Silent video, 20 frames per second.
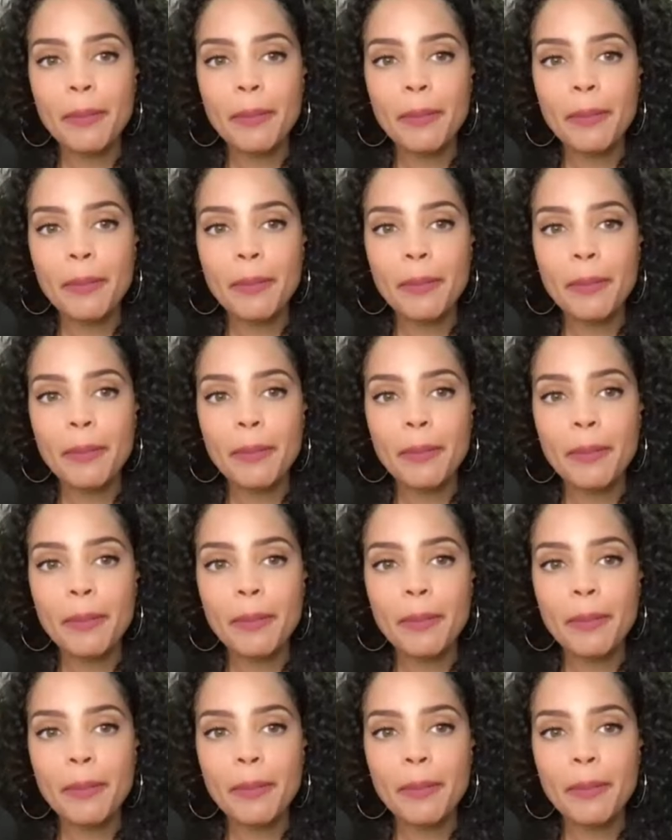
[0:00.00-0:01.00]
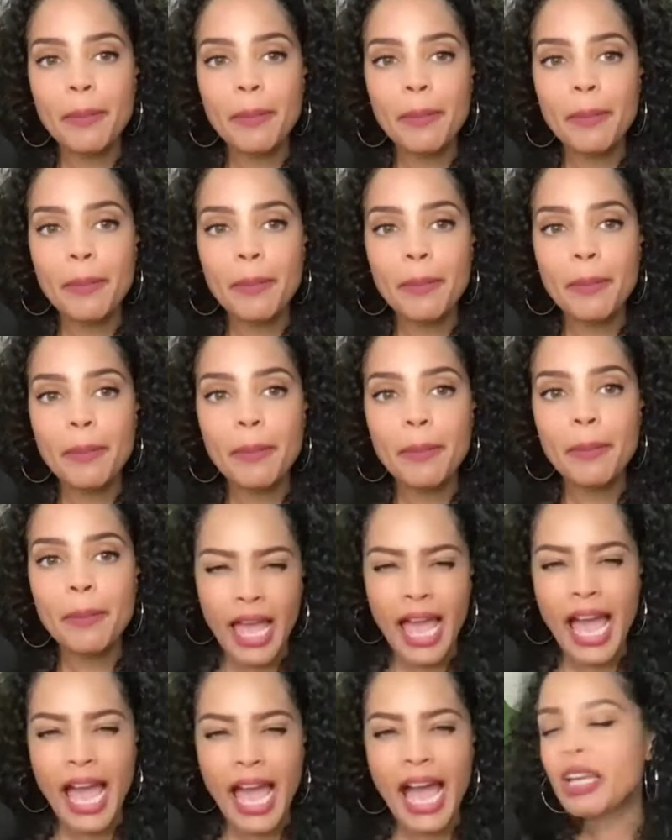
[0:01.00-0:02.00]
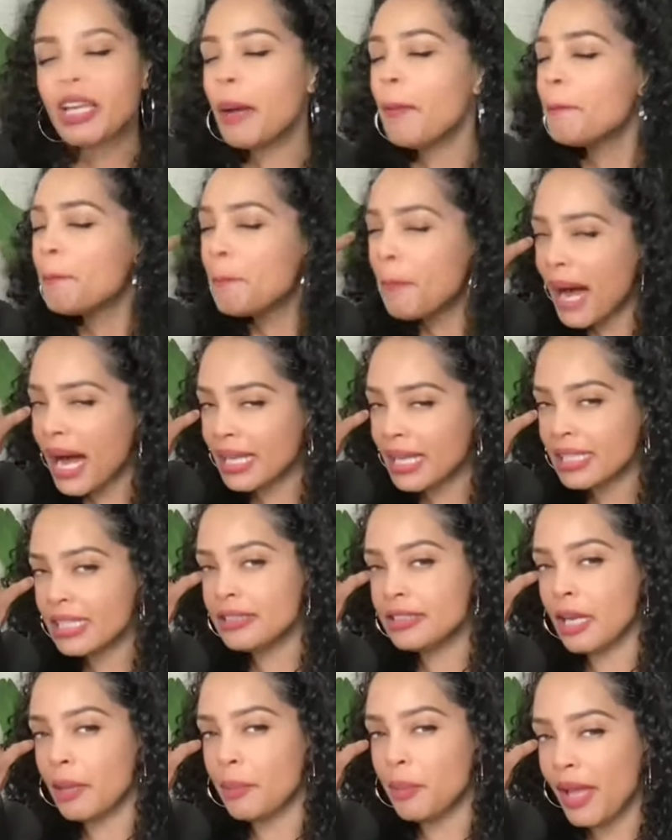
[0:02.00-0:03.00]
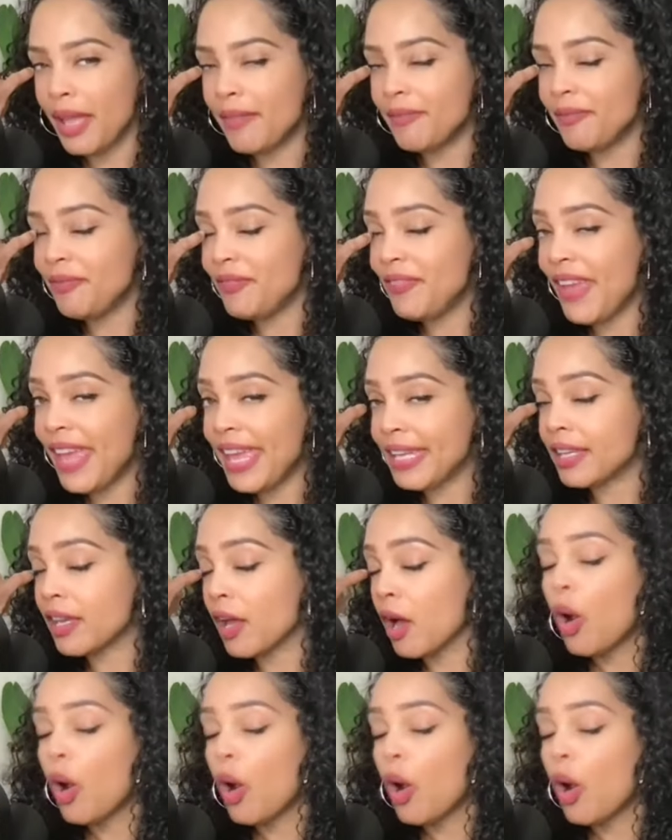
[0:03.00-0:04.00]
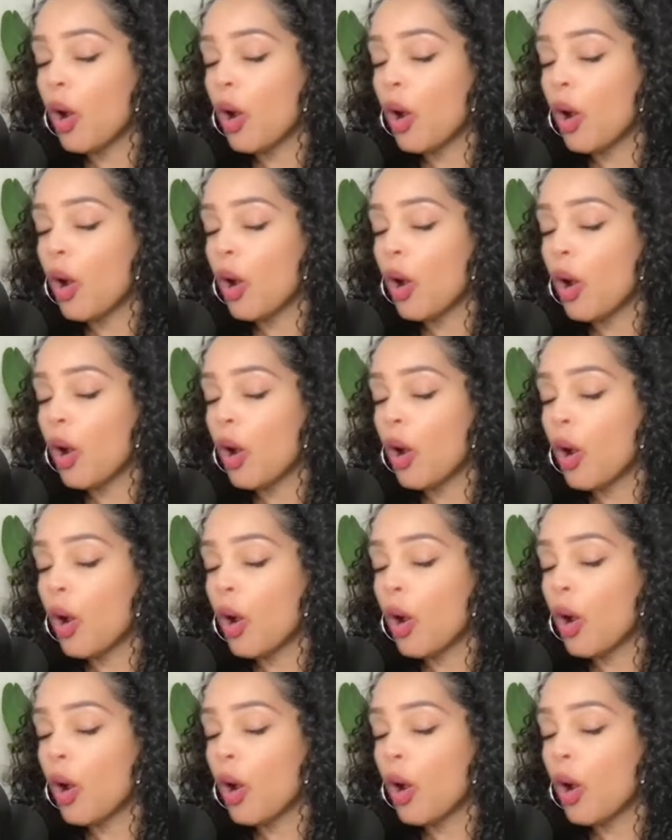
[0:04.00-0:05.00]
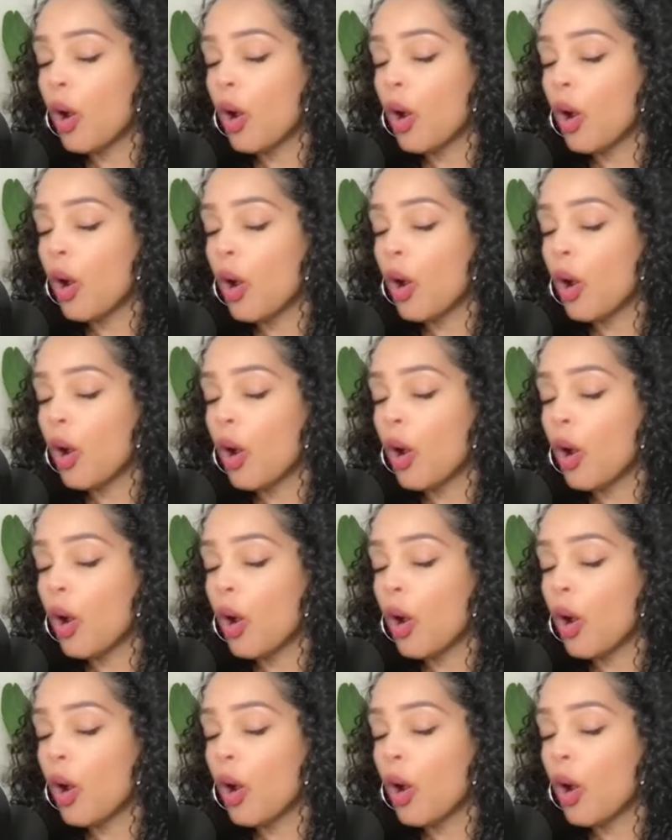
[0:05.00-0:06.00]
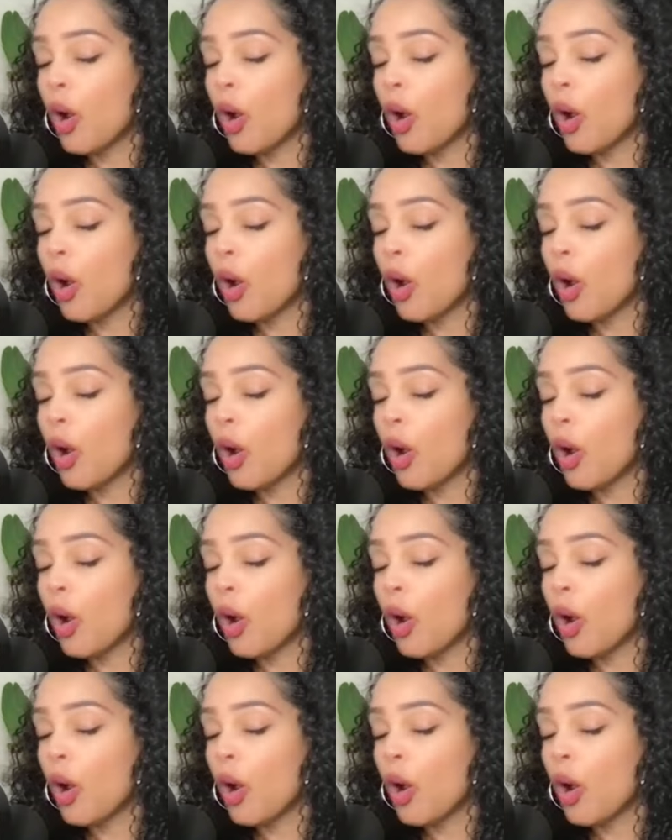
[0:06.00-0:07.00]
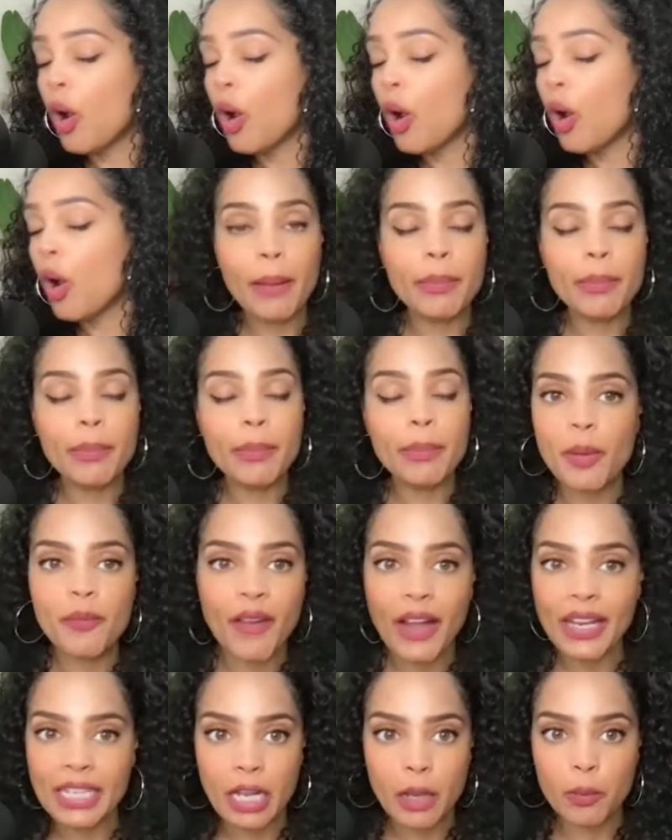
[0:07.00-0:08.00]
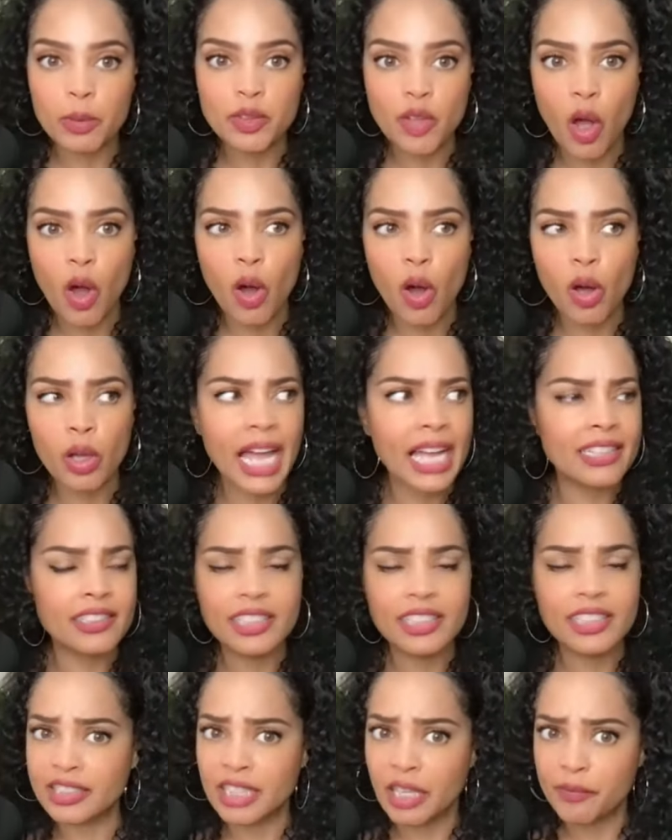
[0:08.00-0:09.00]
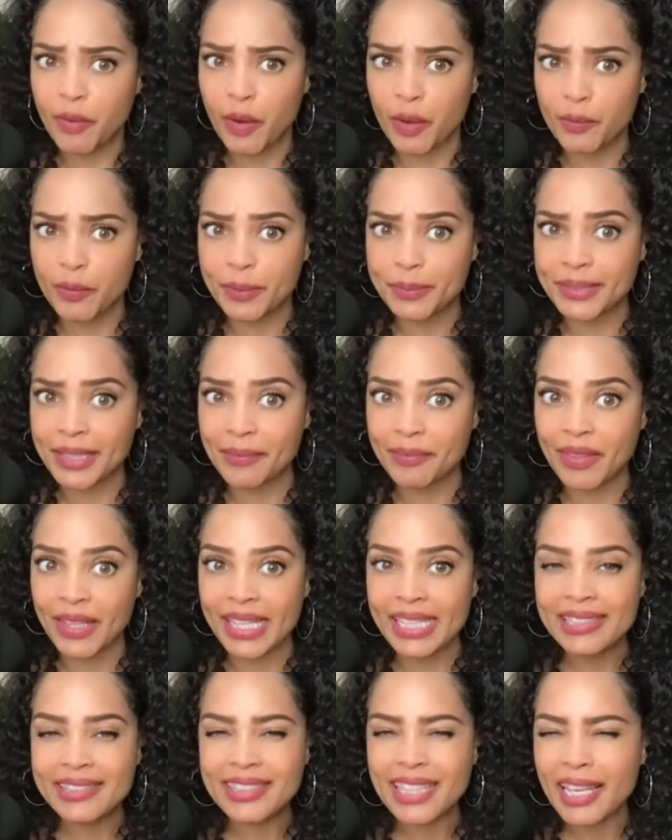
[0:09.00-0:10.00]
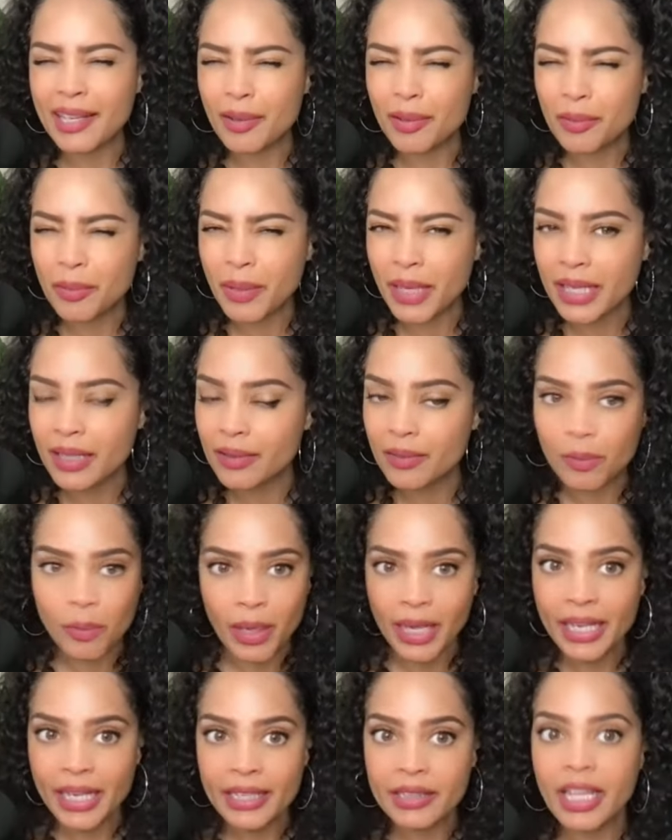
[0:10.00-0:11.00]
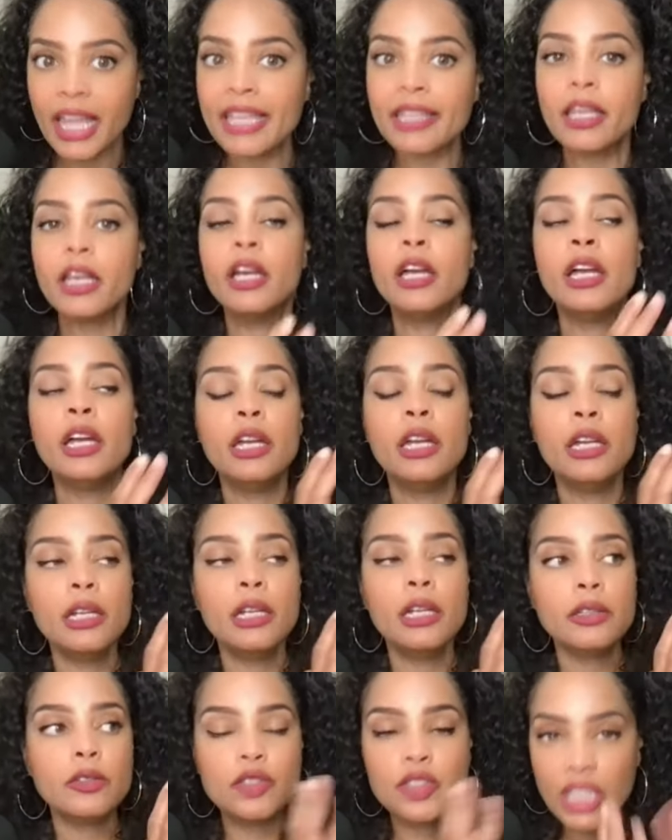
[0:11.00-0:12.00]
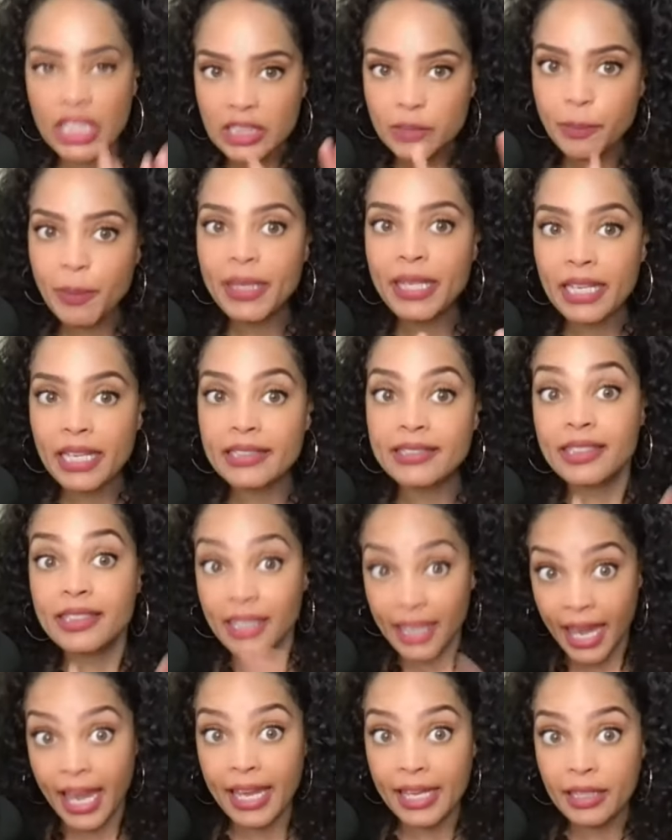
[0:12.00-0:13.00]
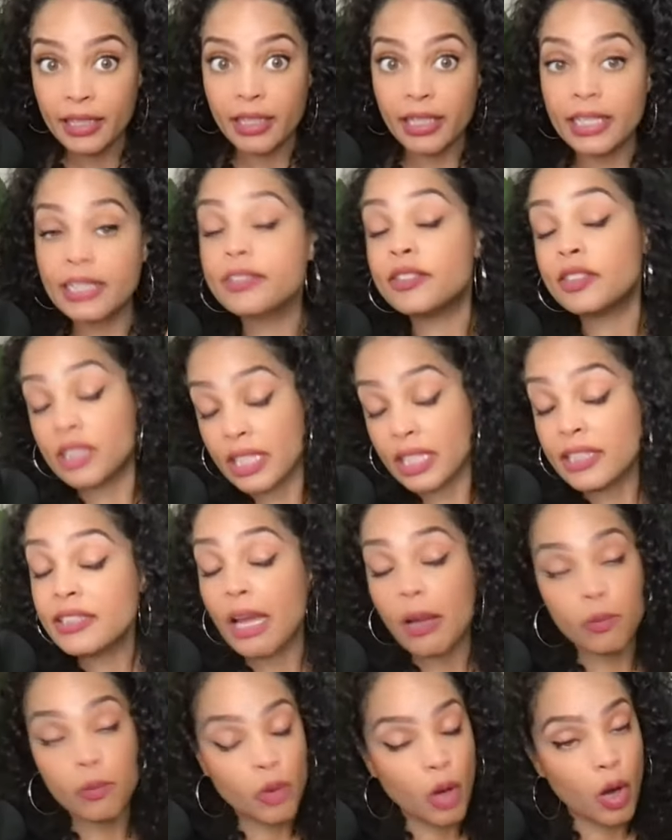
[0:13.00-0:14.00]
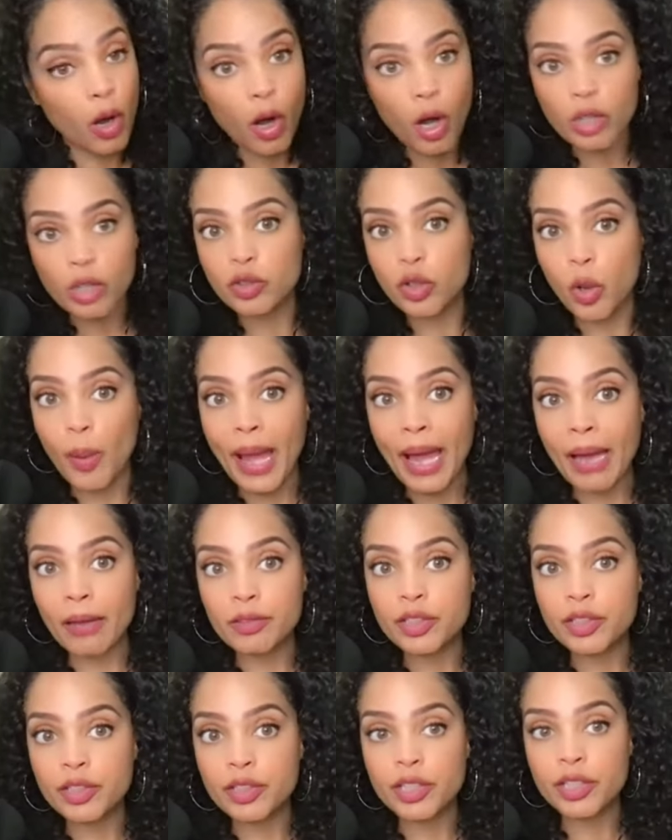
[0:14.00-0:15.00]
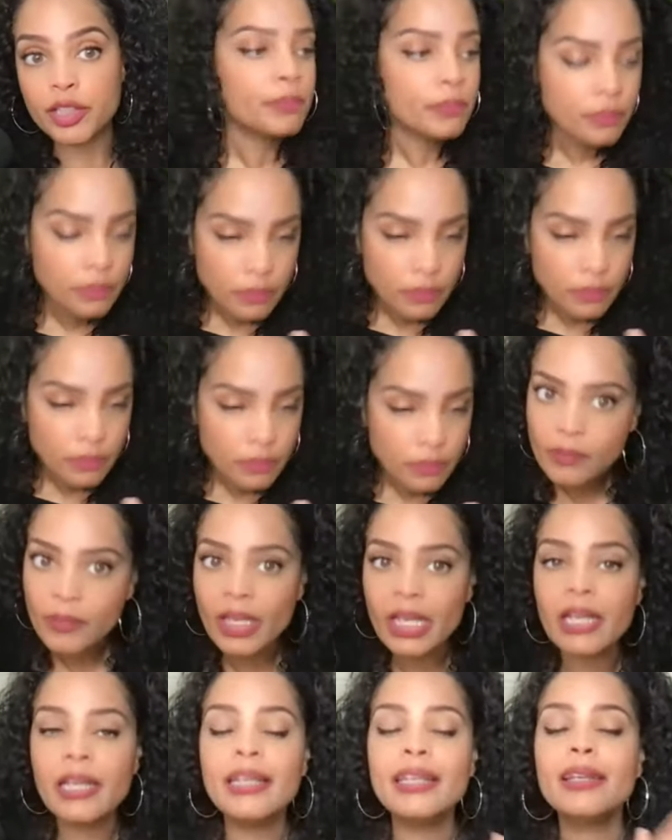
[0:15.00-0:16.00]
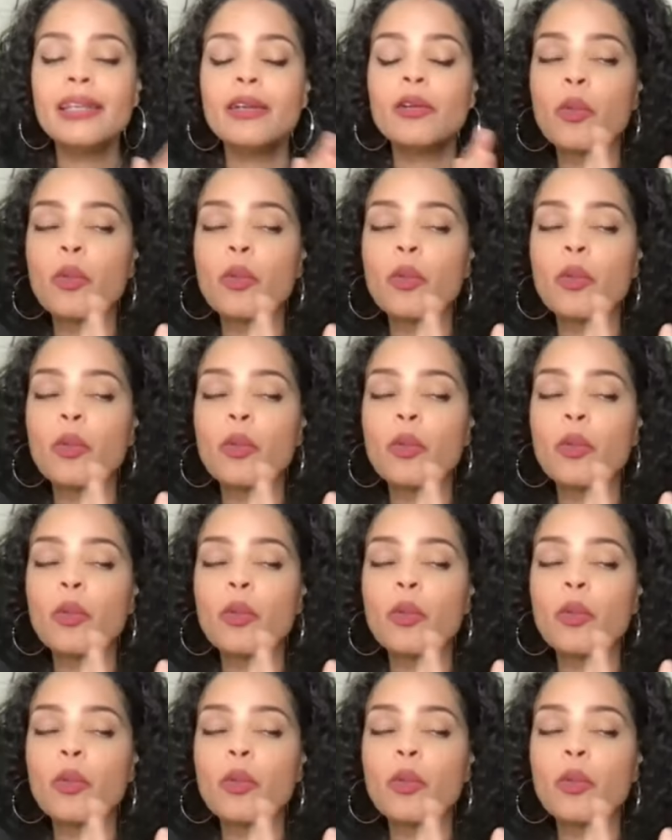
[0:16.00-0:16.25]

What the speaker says: our VP having a body double and fake, walking around doing this, doing that, gaslighting the public. We find out it was all lying. She's suffering from something. It's like, wait, what? Like, just because Kate is this and our hearts go out to her, we're